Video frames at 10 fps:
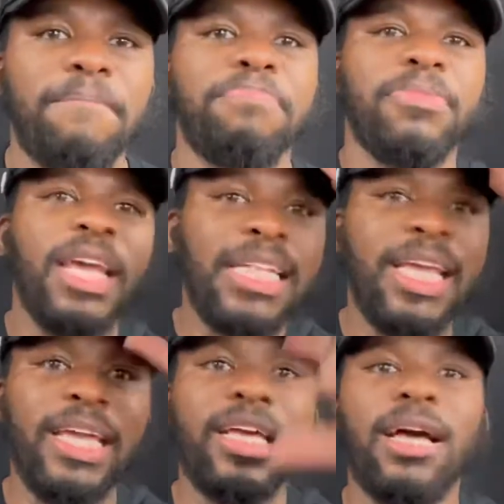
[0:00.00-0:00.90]
It
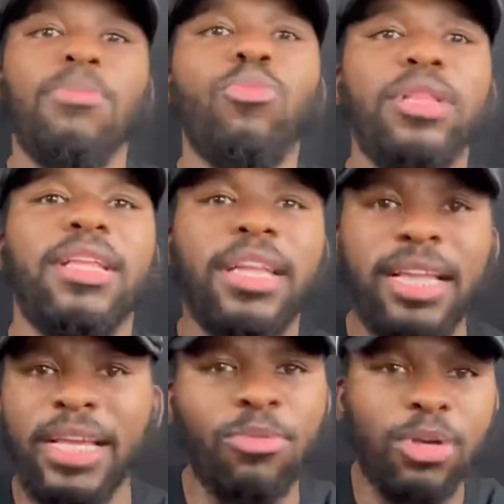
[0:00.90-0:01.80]
didn't come with,
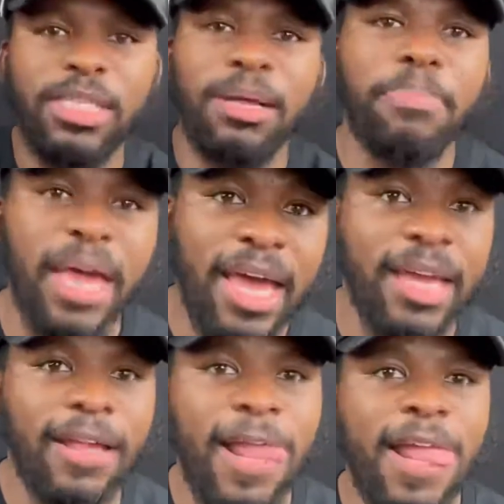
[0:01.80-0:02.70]
it wasn't a
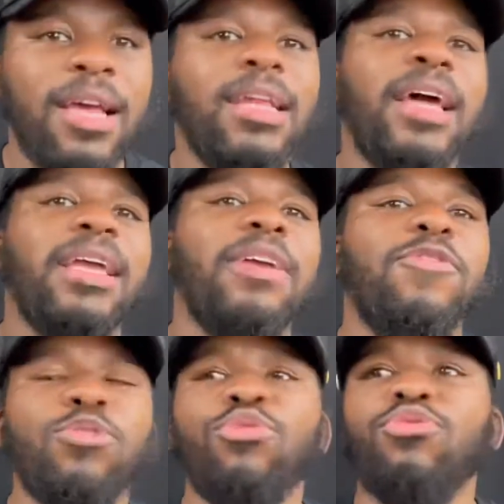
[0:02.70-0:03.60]
pack. Like
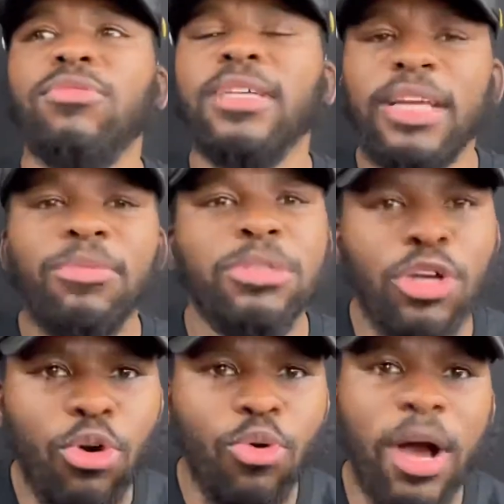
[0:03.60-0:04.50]
it was a
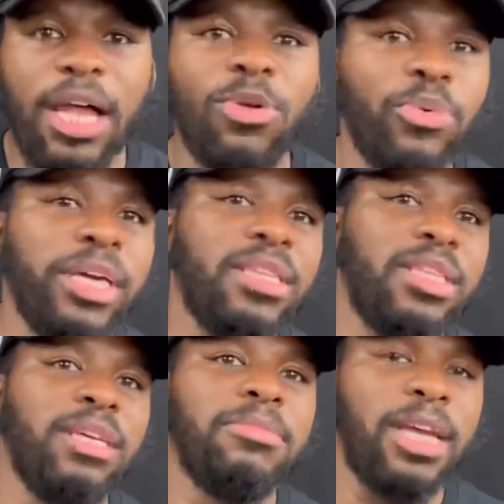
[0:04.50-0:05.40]
whole Halloween
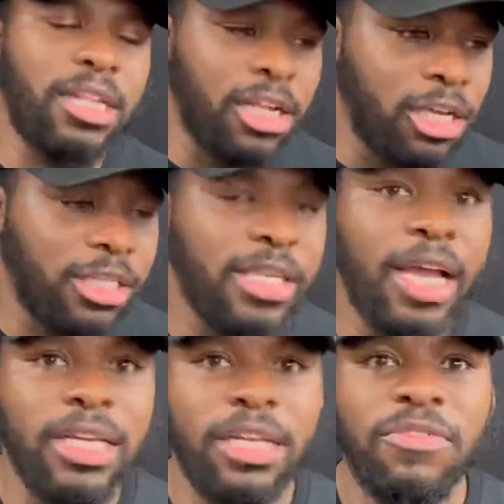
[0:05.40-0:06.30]
thing that
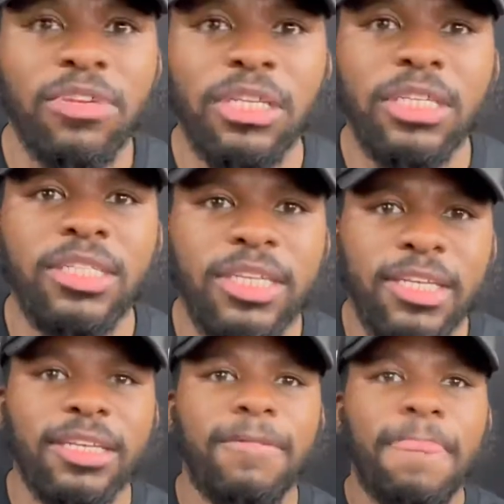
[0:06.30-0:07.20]
Saya definitely
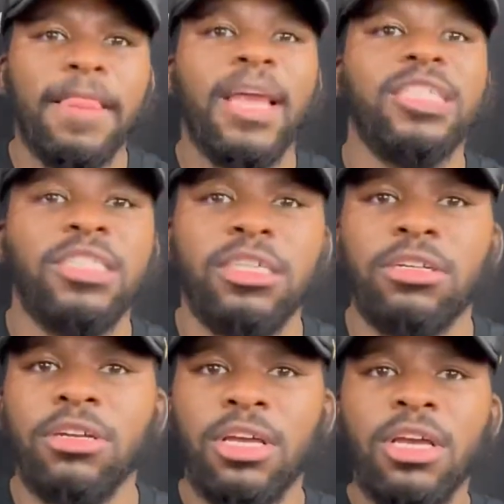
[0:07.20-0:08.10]
did last
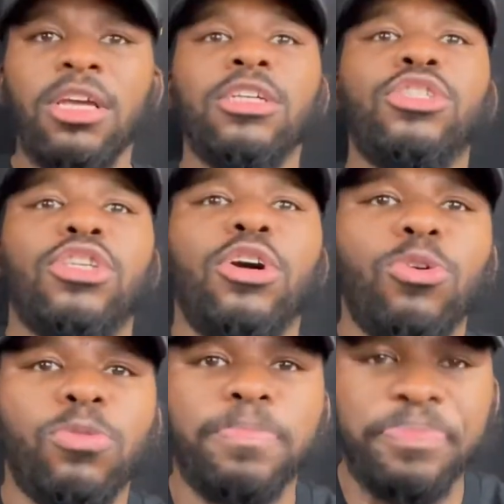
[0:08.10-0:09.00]
year.
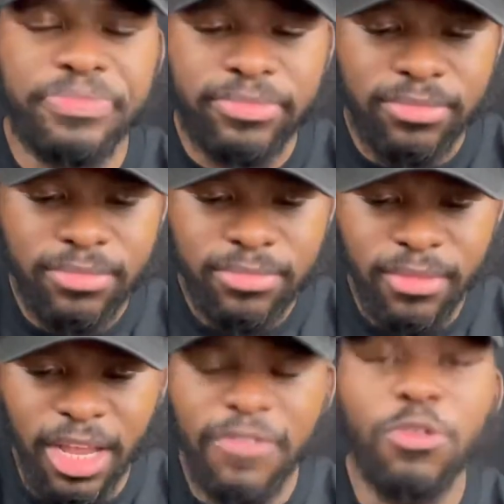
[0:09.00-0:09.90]
So
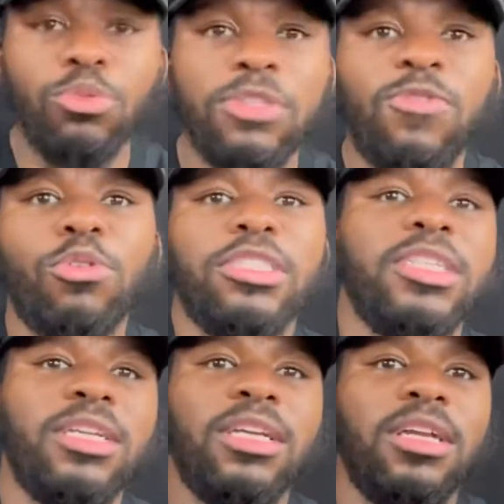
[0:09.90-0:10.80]
if you was
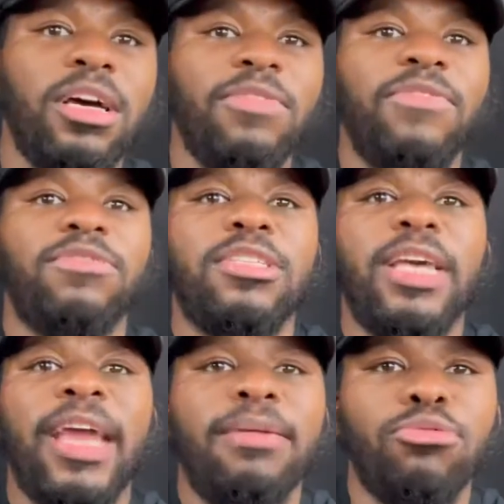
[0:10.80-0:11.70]
fortunate enough
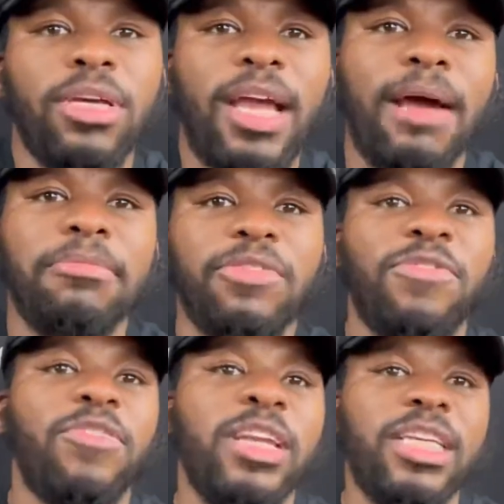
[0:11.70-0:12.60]
to able to cop the
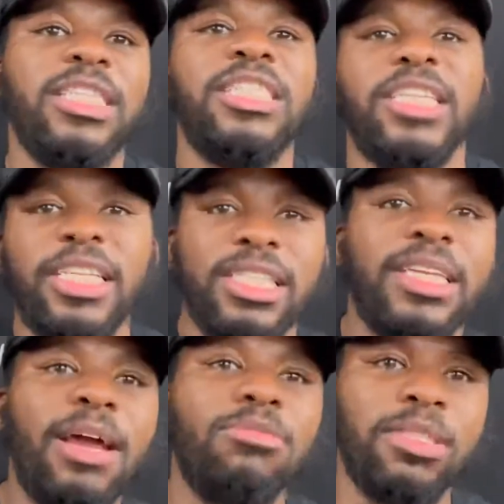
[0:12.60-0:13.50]
Freddy and Jason,
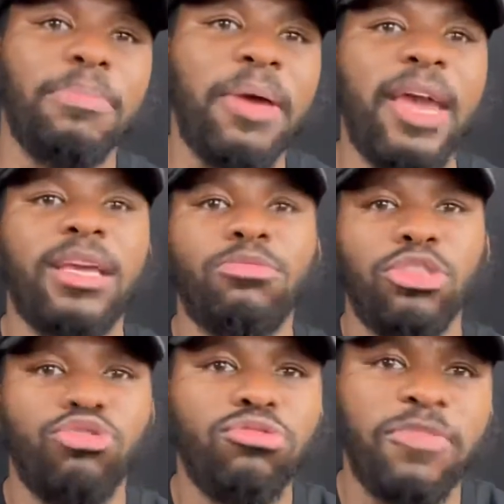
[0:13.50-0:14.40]
that was a pack. It was
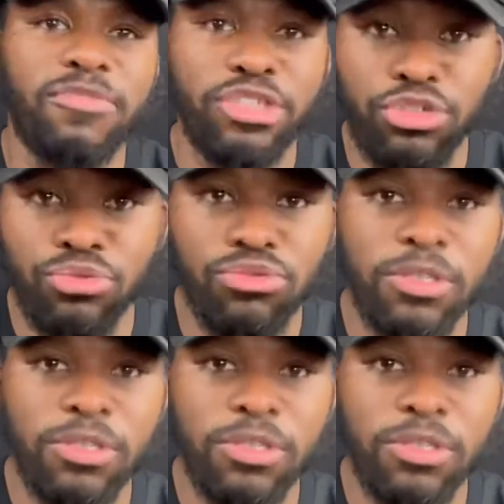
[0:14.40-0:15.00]
two different shoes.